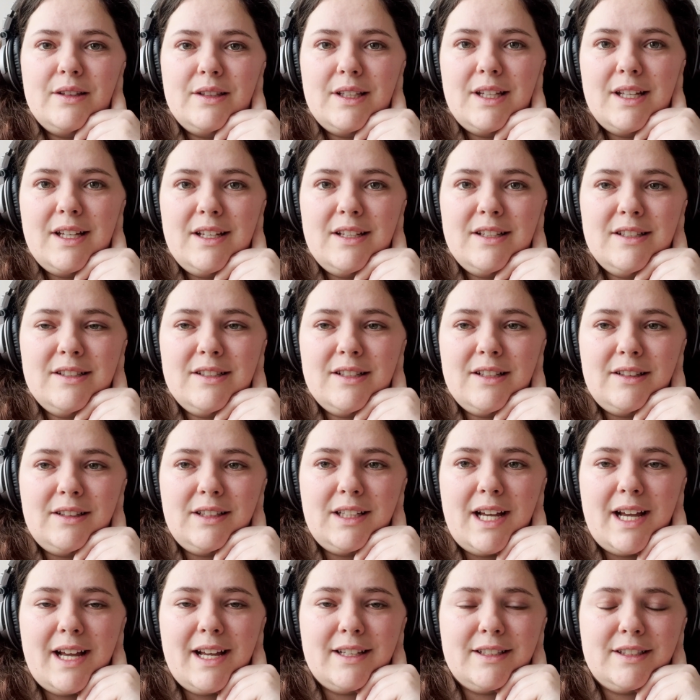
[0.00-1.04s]
These
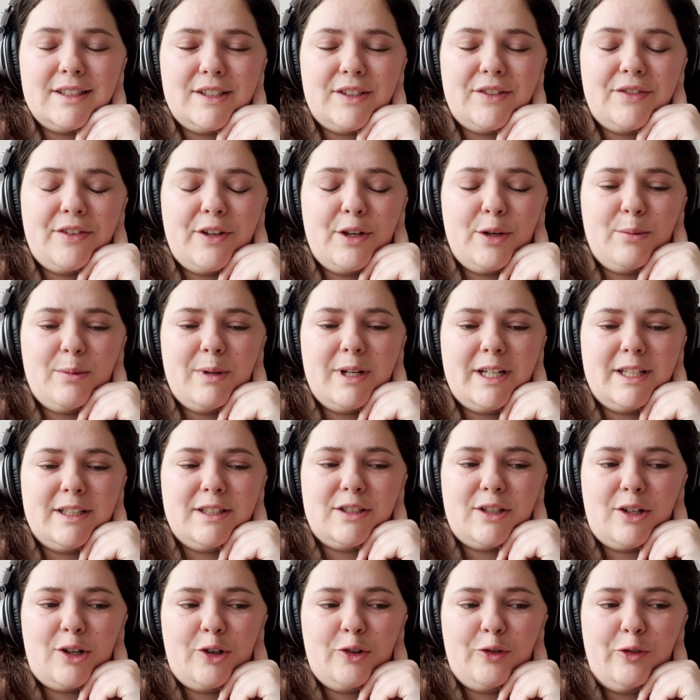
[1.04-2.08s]
last few minutes
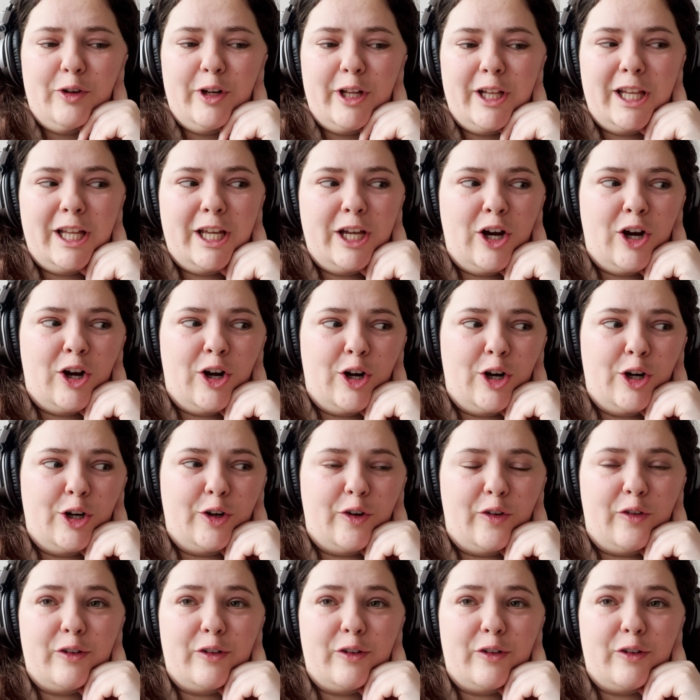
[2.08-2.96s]
are really hard